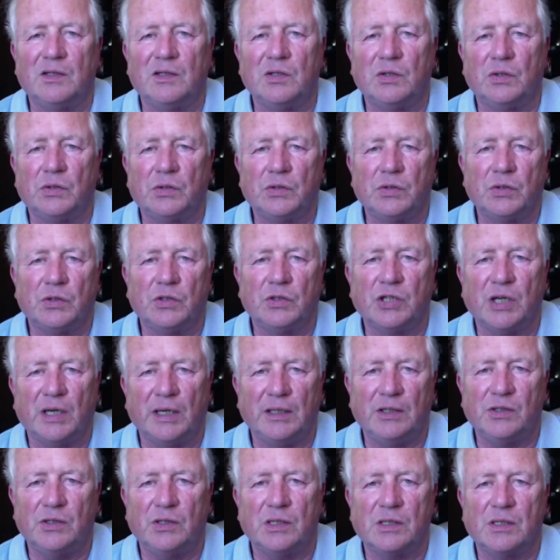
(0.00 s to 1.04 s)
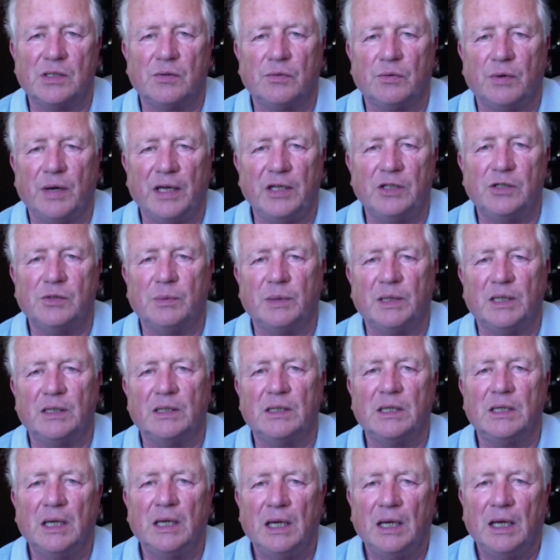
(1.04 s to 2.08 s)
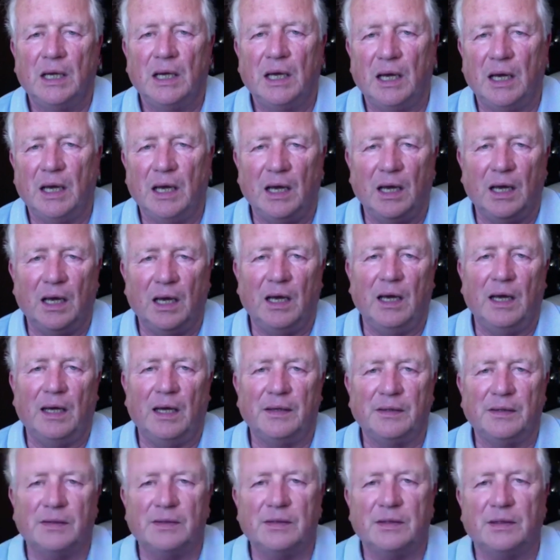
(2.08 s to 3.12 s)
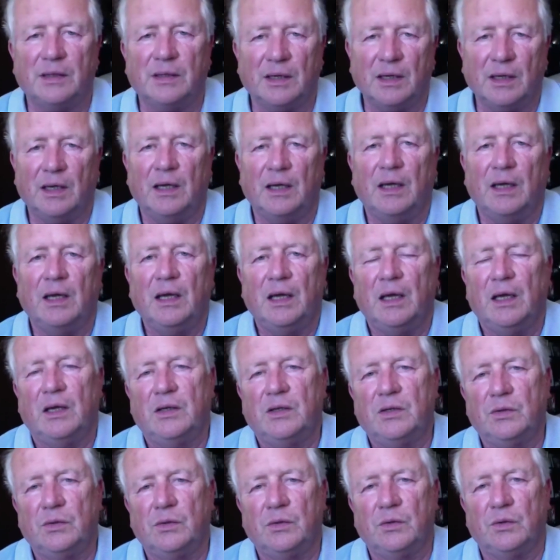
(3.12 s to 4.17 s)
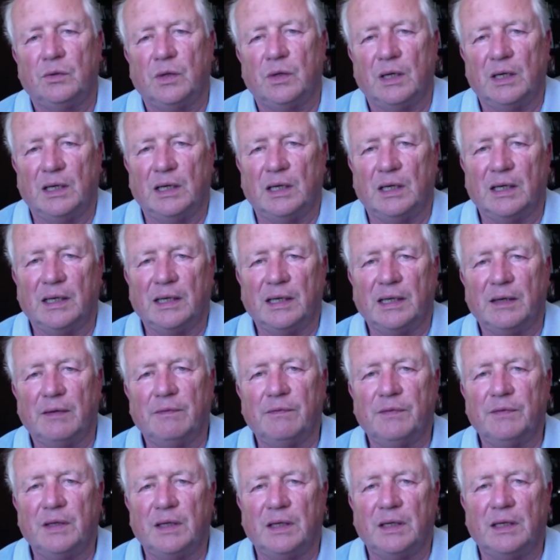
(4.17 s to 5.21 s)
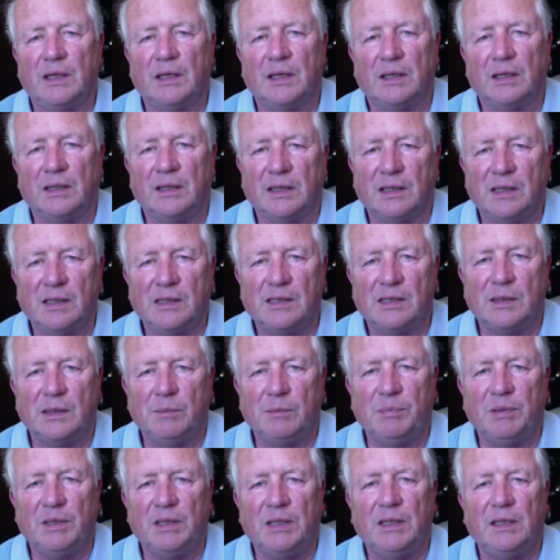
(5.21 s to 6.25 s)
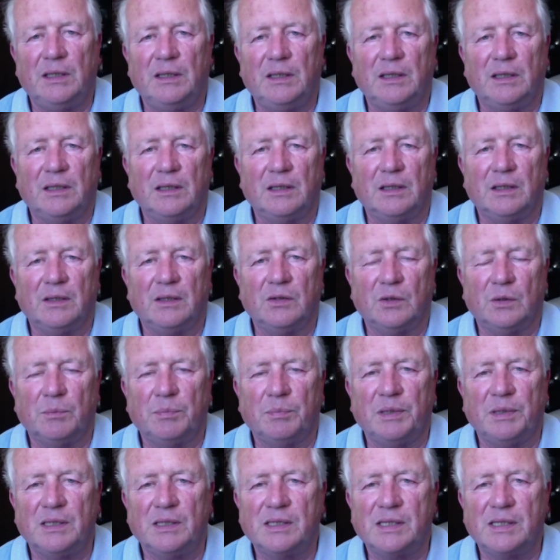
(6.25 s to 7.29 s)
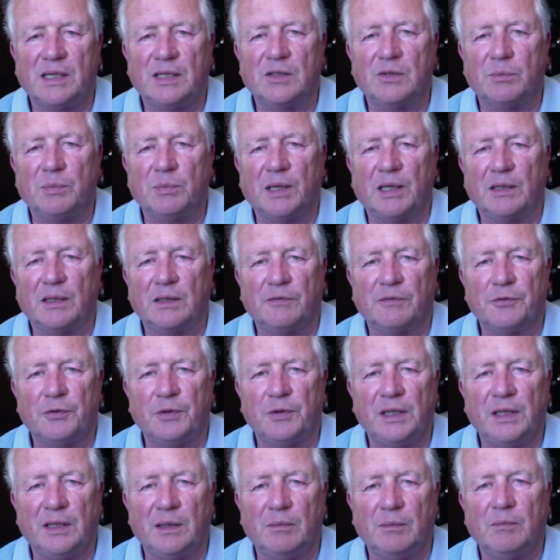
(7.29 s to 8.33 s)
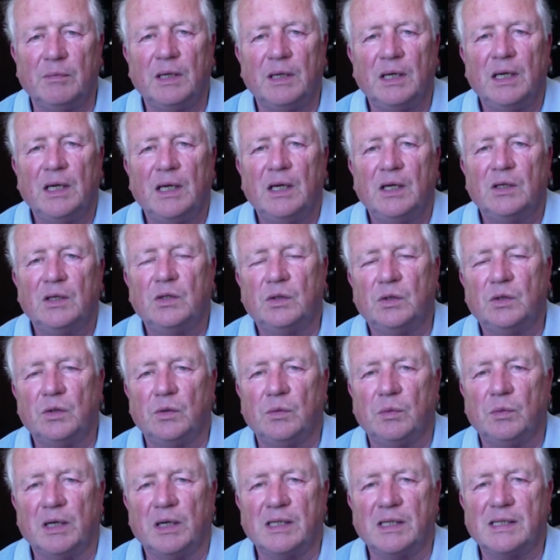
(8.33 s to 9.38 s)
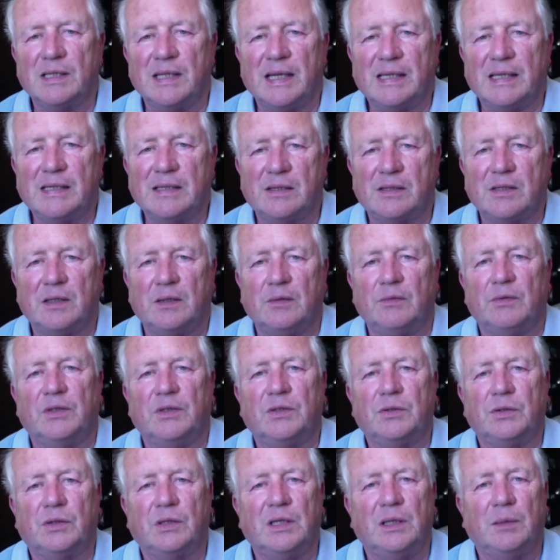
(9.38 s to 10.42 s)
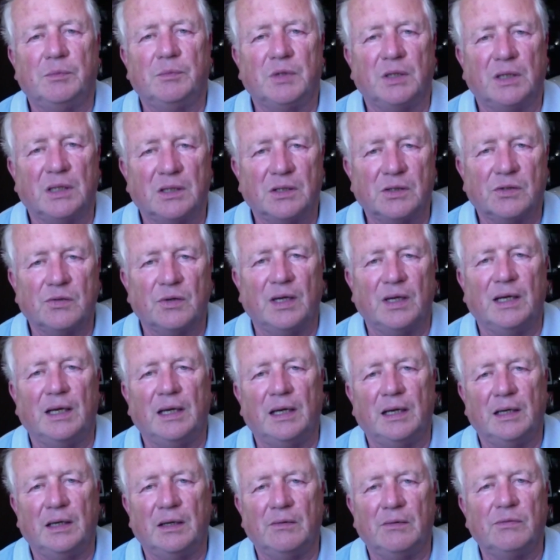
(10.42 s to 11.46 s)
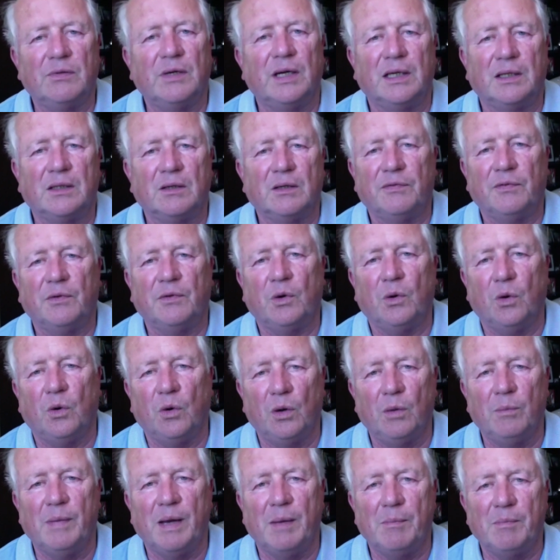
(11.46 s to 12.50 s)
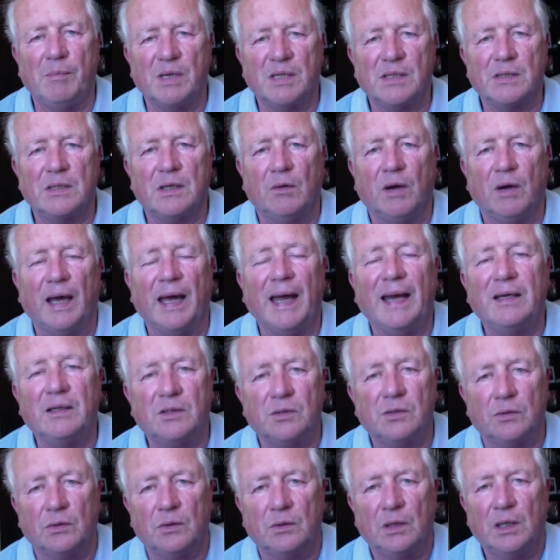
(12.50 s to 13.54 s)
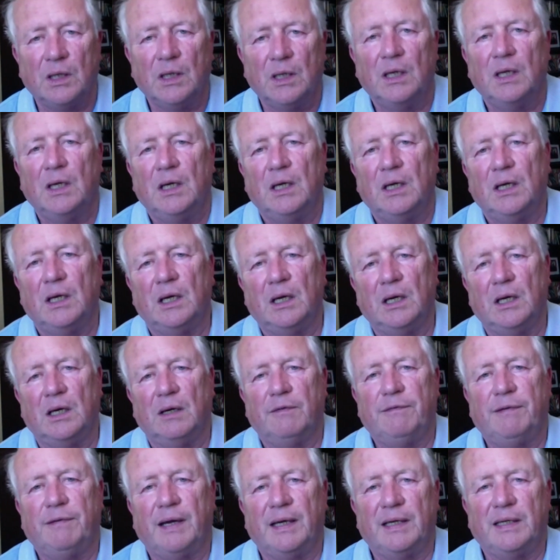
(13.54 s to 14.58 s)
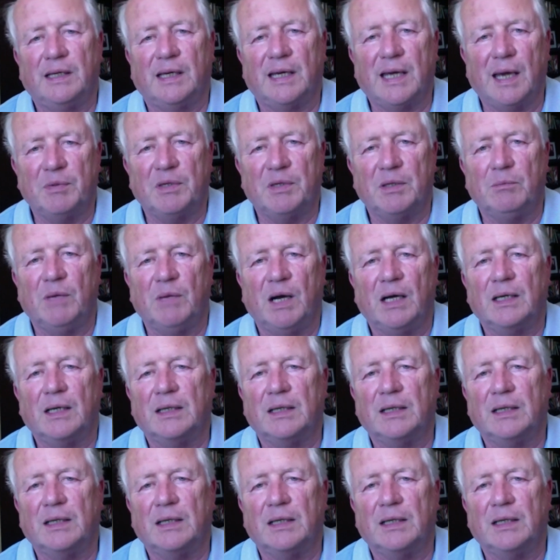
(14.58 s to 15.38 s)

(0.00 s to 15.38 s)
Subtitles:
to change this arrangement and to give the ECB, the European Central Bank, the freedom to do what is necessary to keep the interest rate of all members low and to fight the capital market.